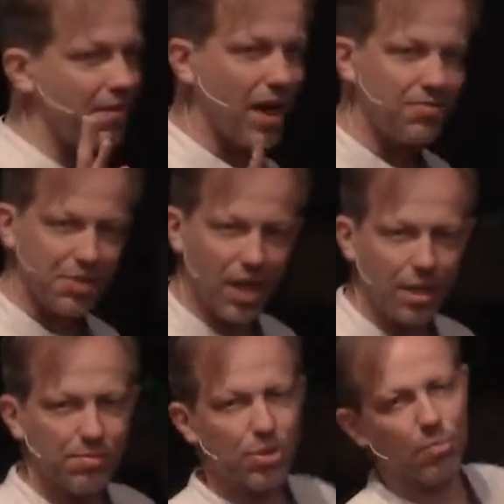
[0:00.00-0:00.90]
5
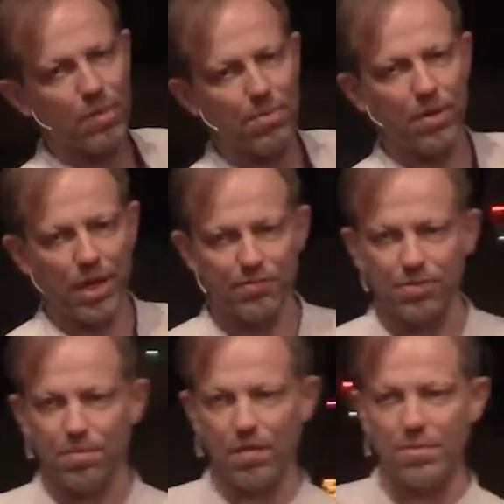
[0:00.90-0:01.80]
times your people
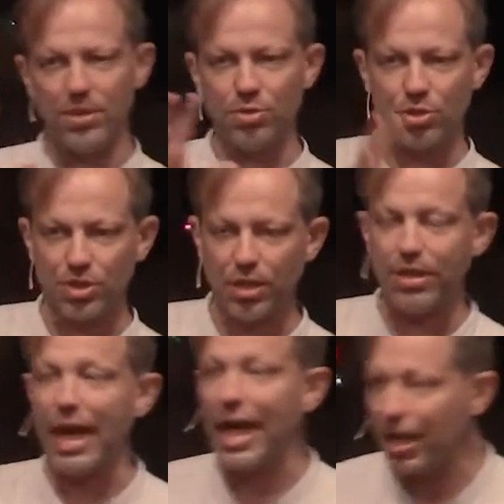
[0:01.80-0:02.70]
have been to
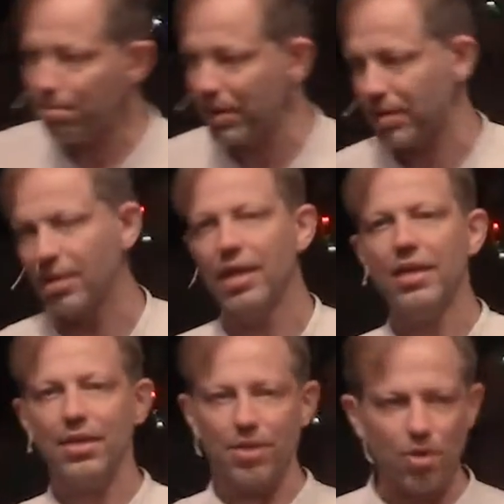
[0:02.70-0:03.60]
Estonia, helping
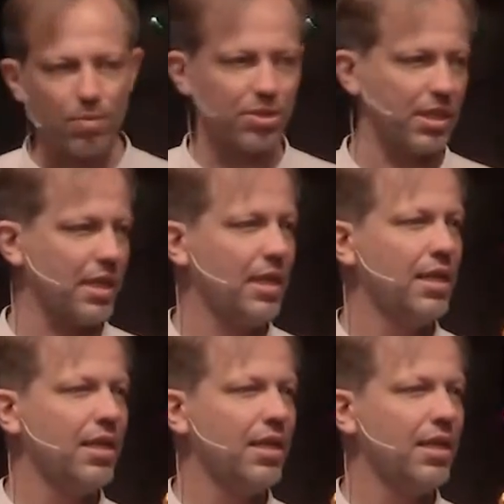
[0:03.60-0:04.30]
enormously